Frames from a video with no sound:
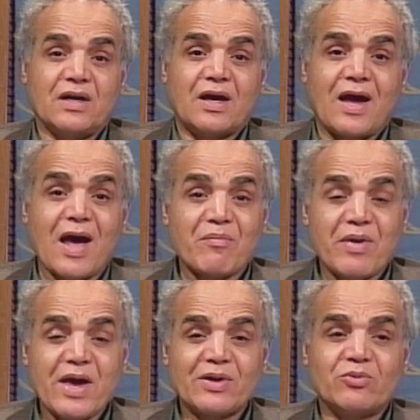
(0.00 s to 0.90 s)
a
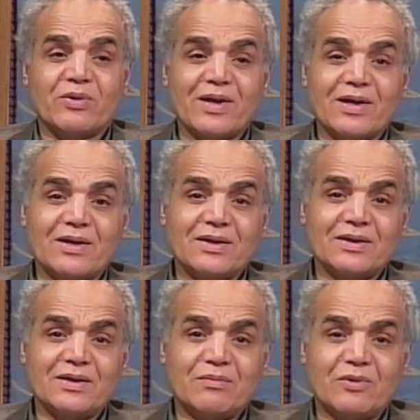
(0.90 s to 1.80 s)
campaign trail
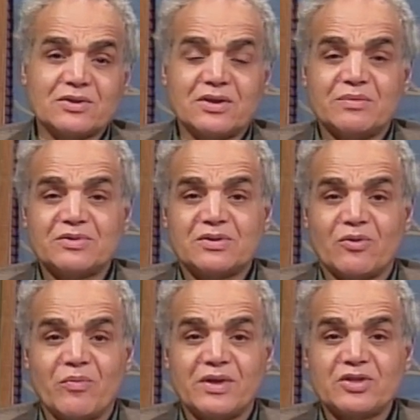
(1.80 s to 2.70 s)
and Muslims,
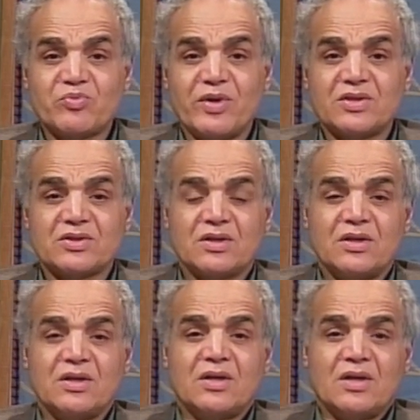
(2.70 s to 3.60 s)
nobody speaks
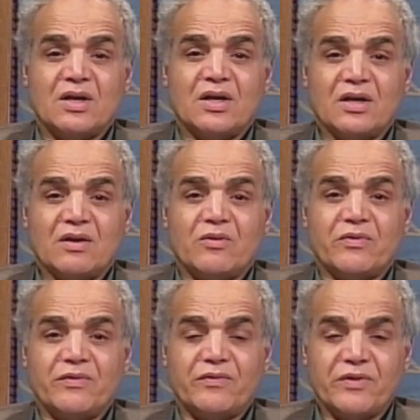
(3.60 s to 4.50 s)
uh, of
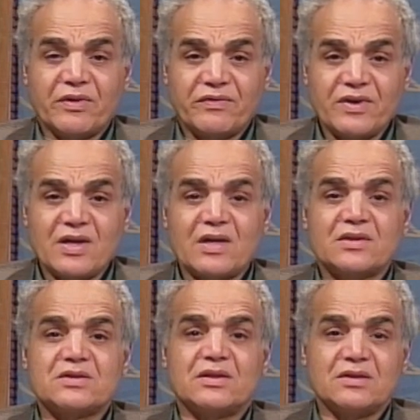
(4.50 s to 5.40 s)
their
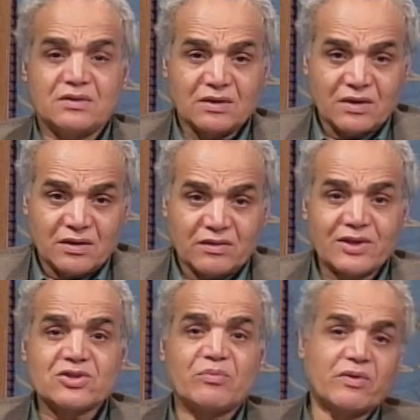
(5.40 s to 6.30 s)
fears and
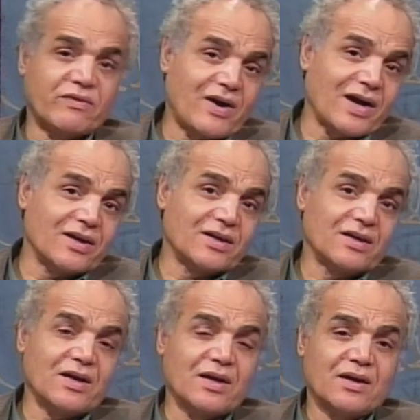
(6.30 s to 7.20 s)
racial profiling
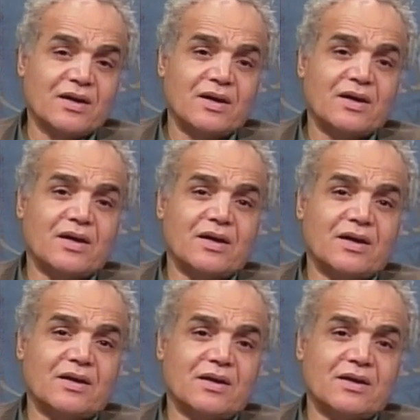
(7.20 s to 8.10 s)
and uh,
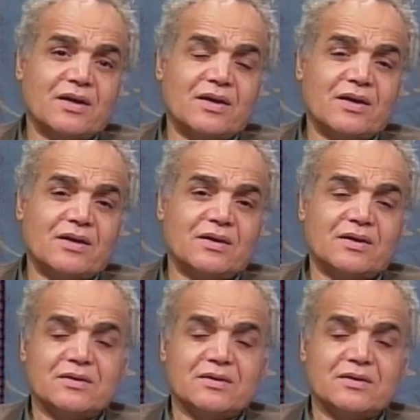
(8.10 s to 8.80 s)
uh, and, and, and uh,